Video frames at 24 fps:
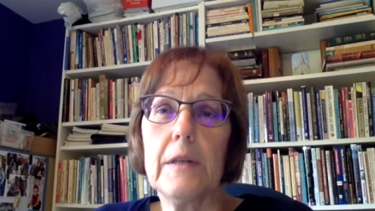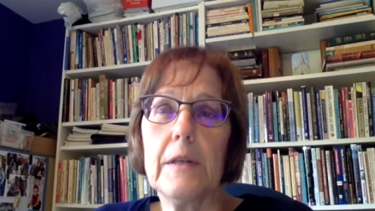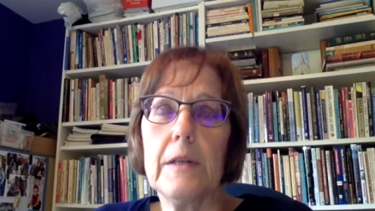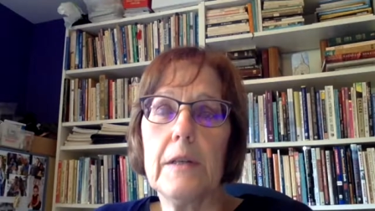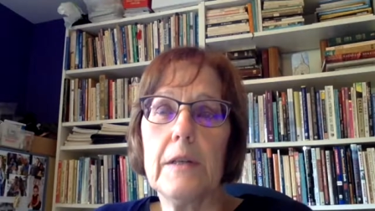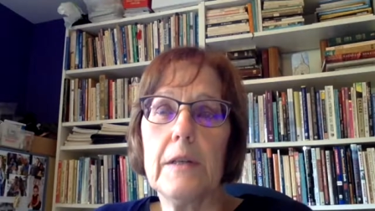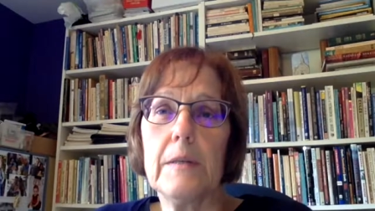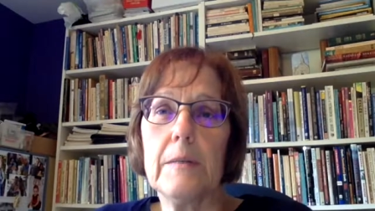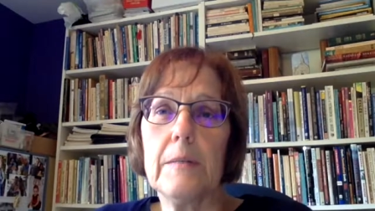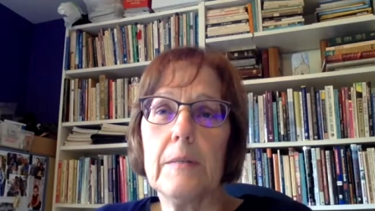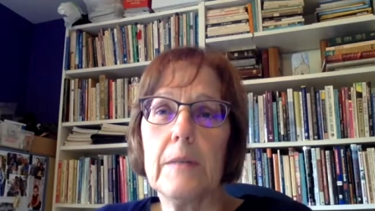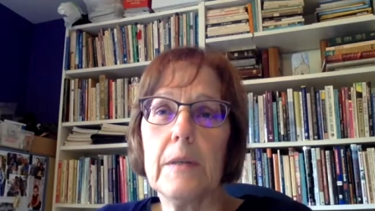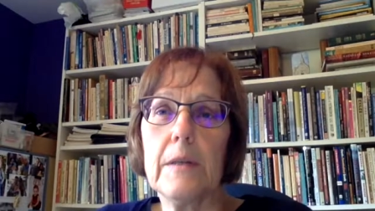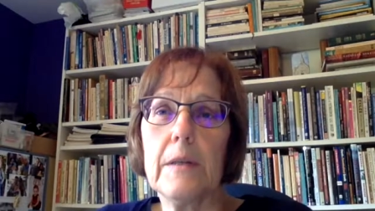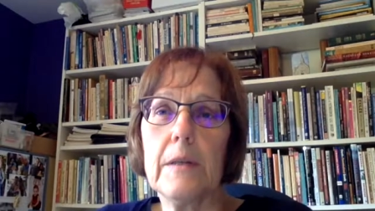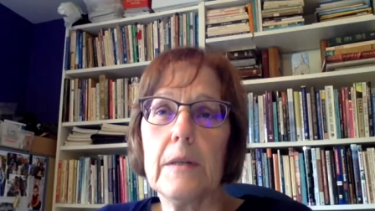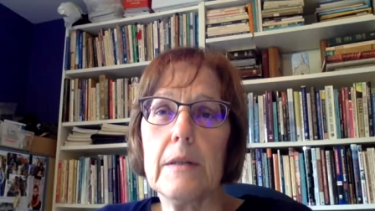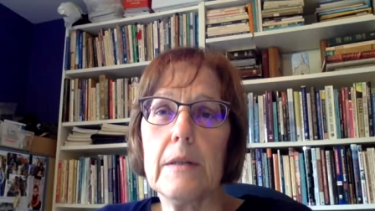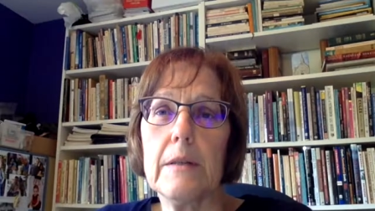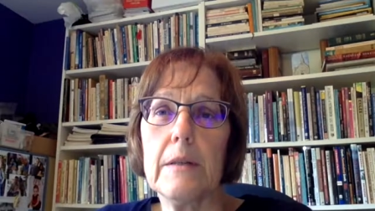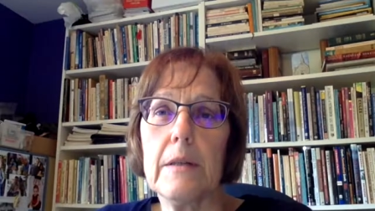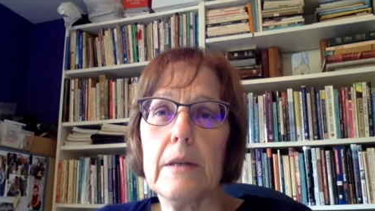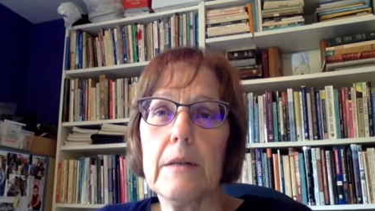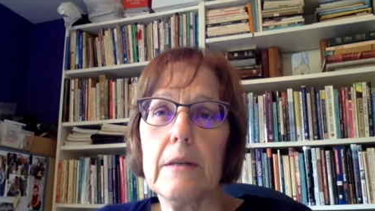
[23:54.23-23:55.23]

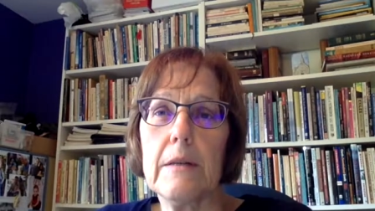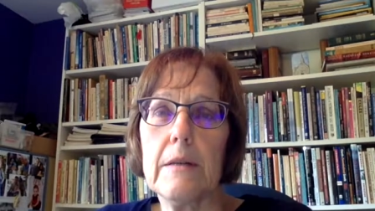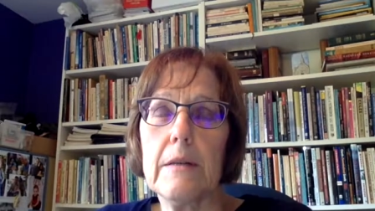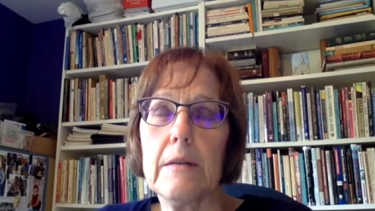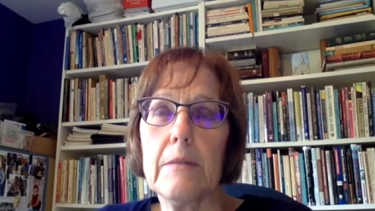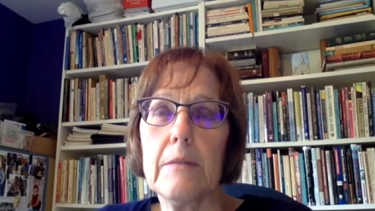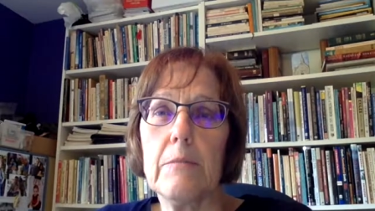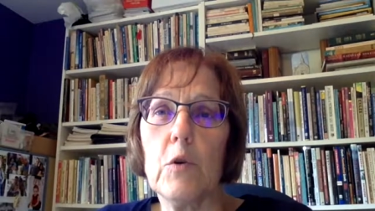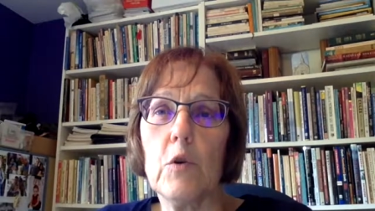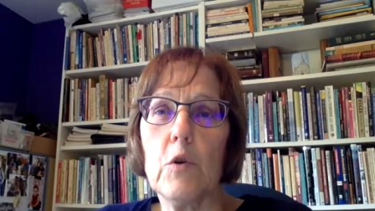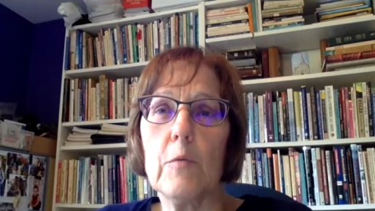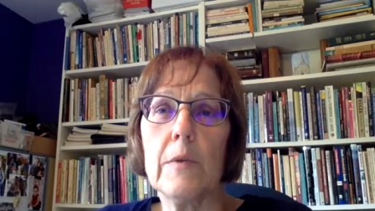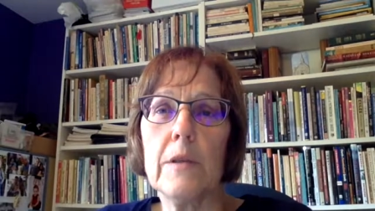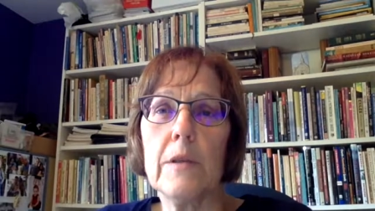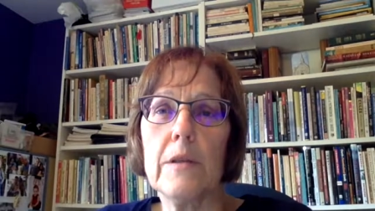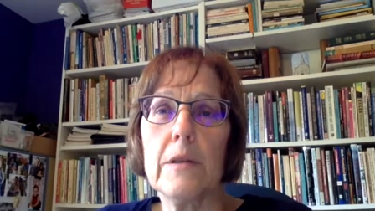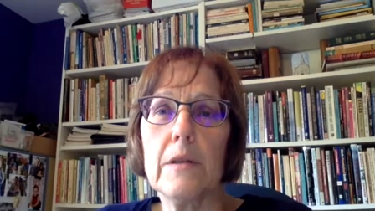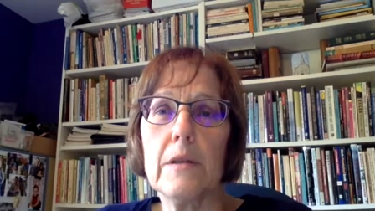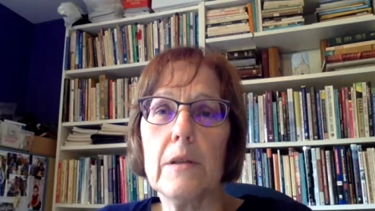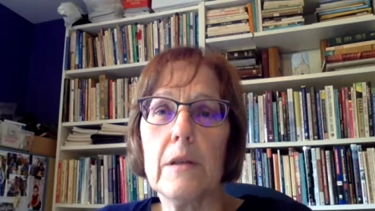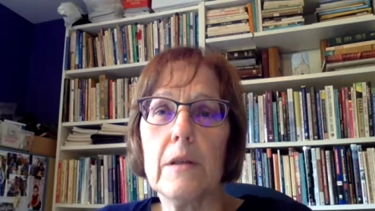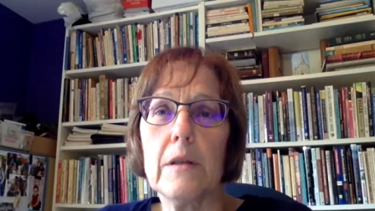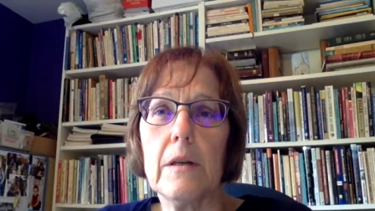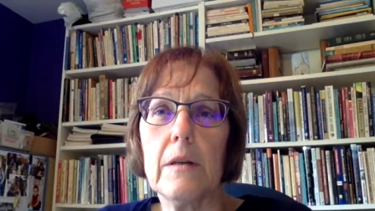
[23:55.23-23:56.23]
a moment
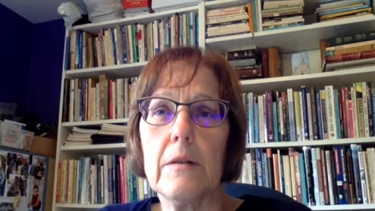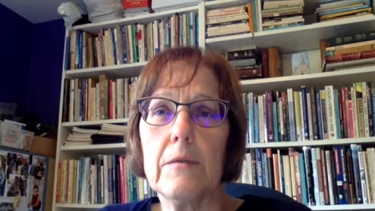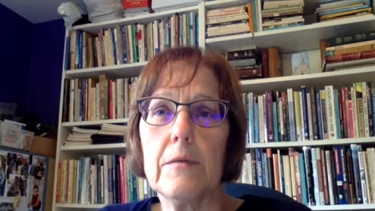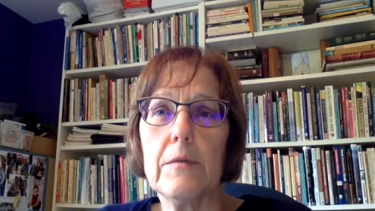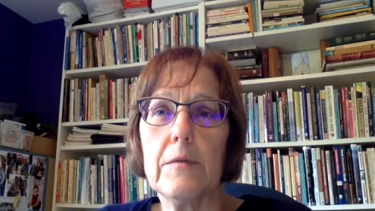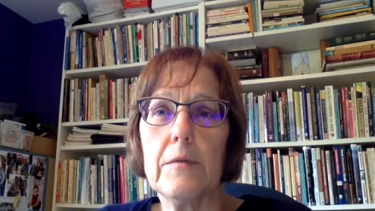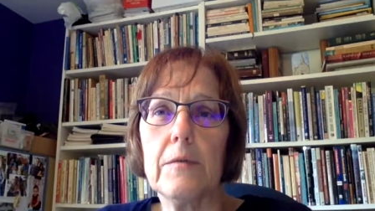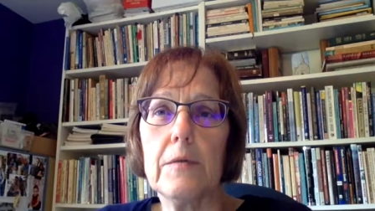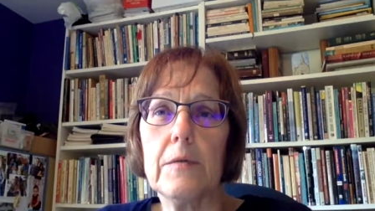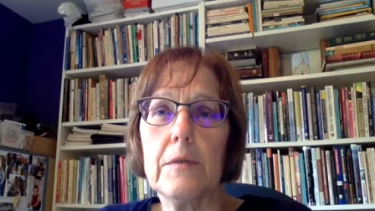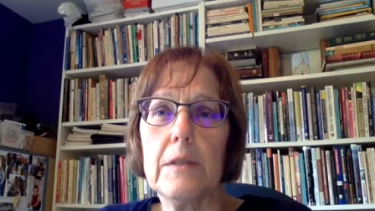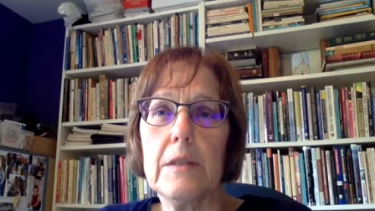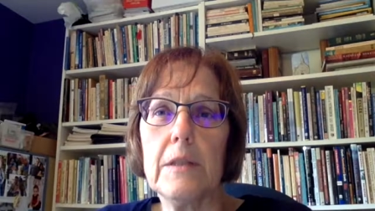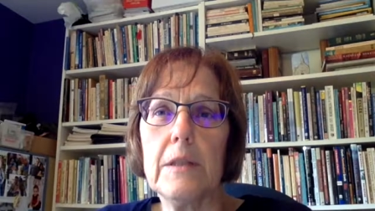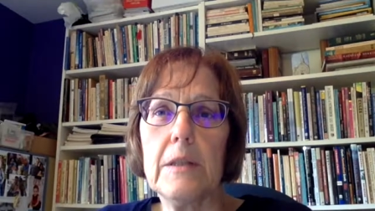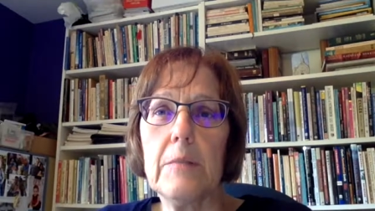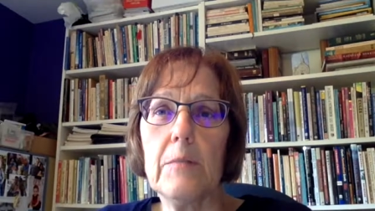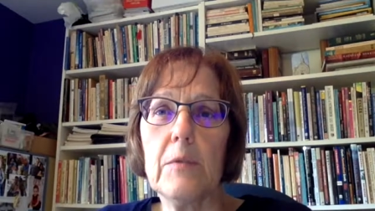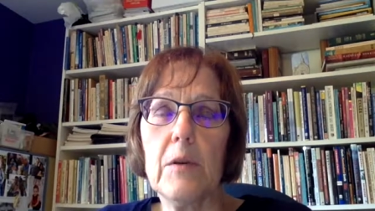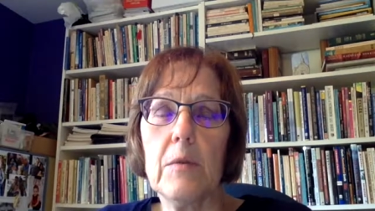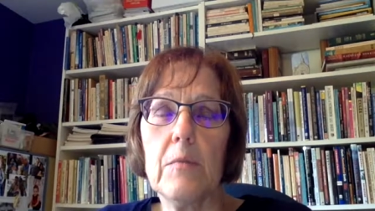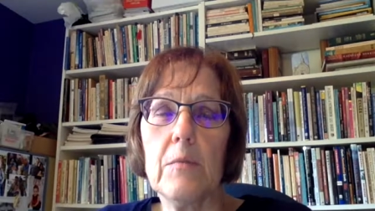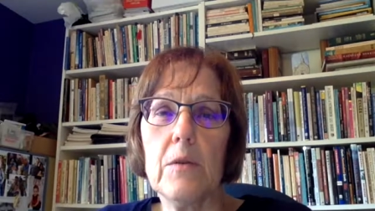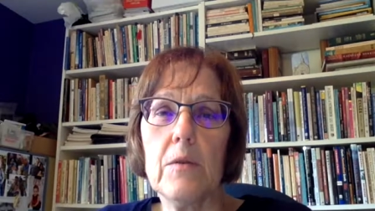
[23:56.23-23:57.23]
of
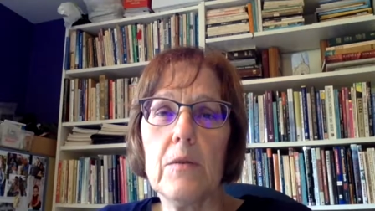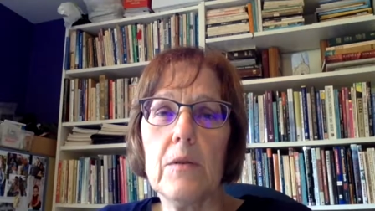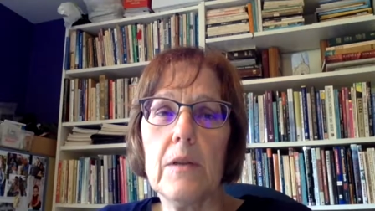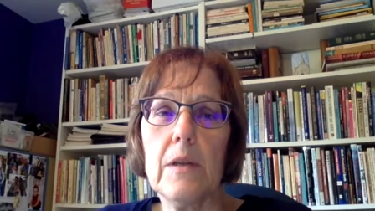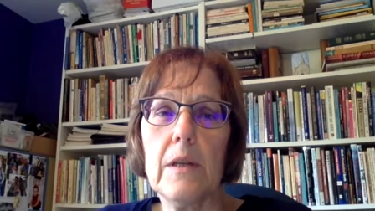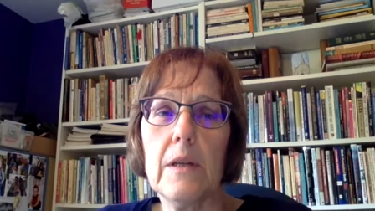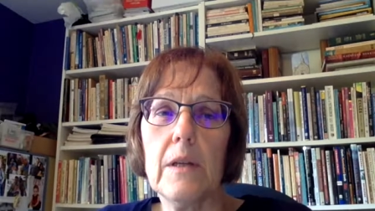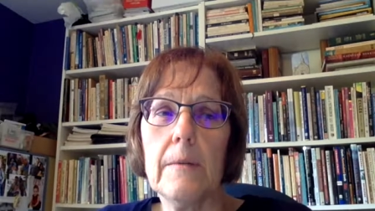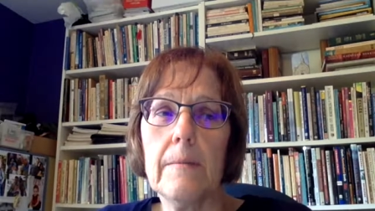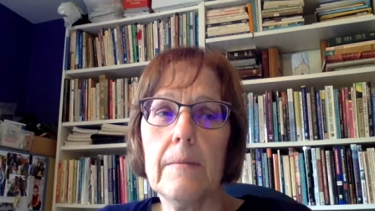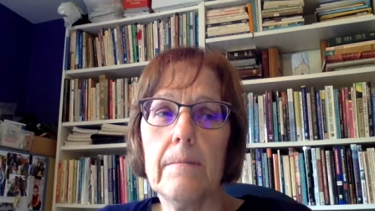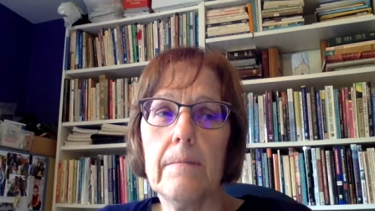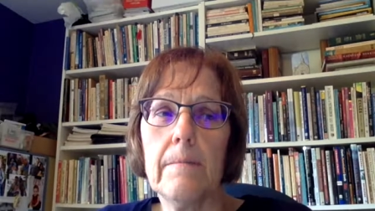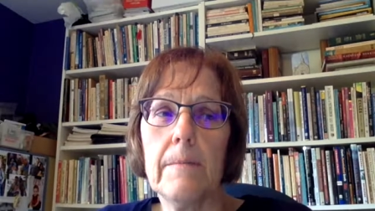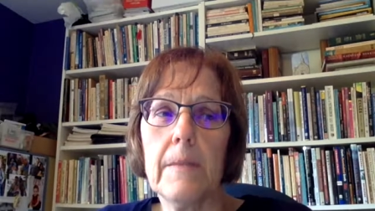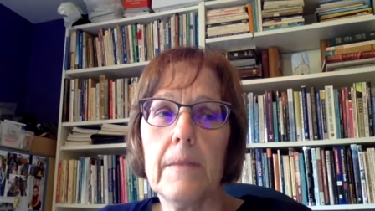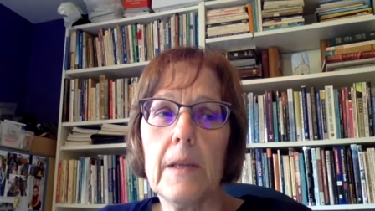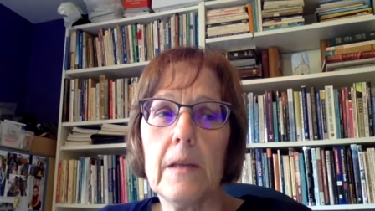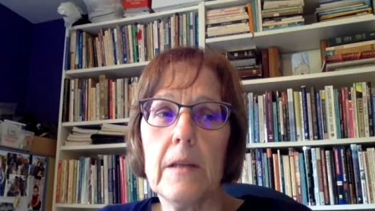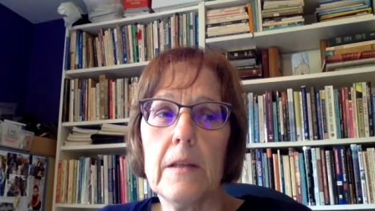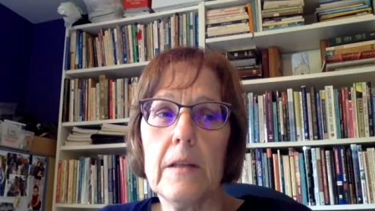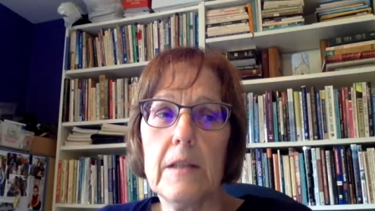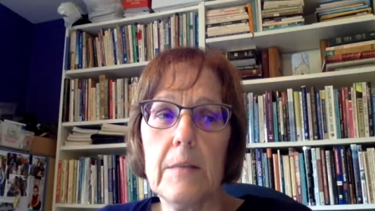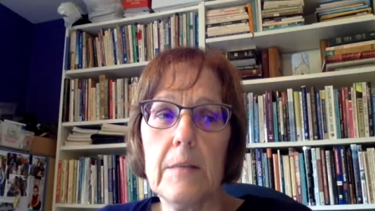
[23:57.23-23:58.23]
deep community,
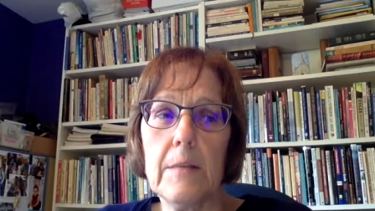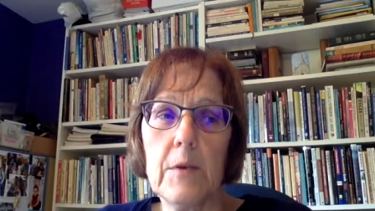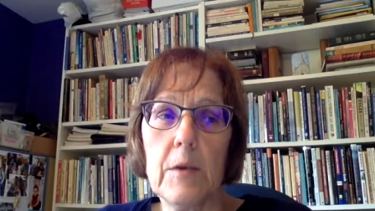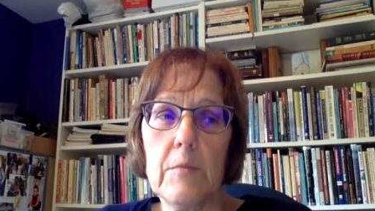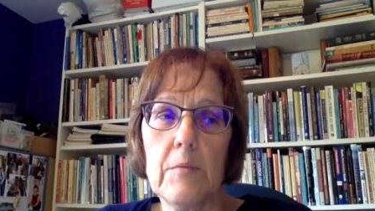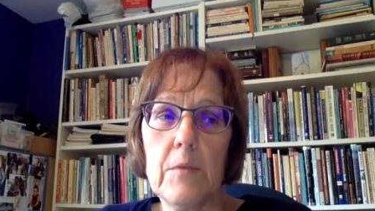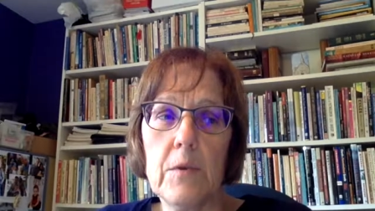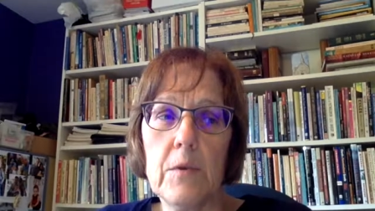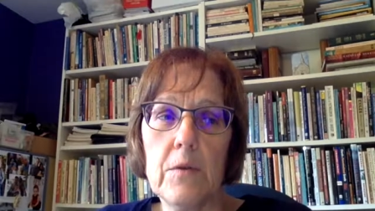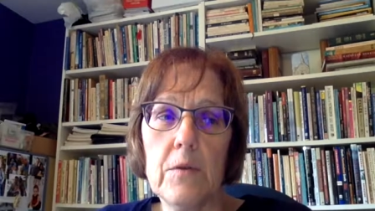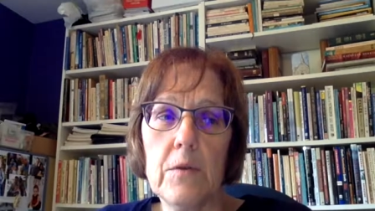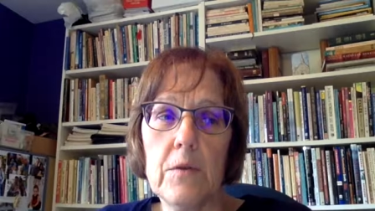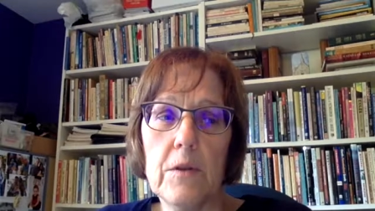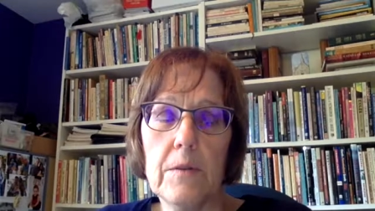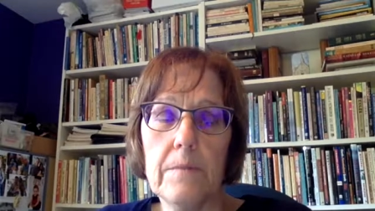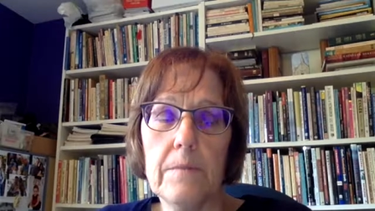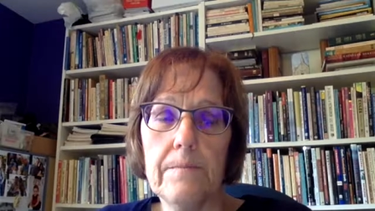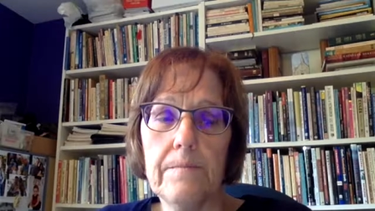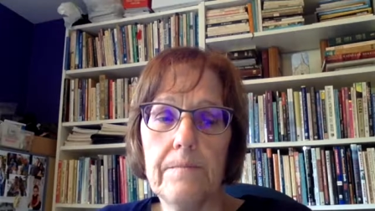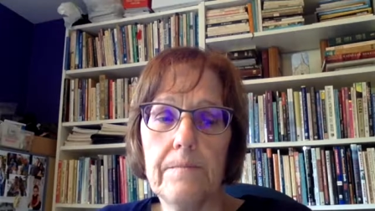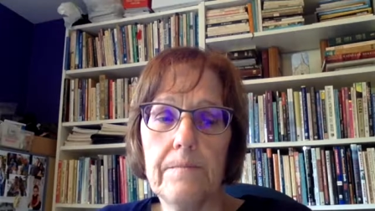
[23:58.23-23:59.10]
deep communion.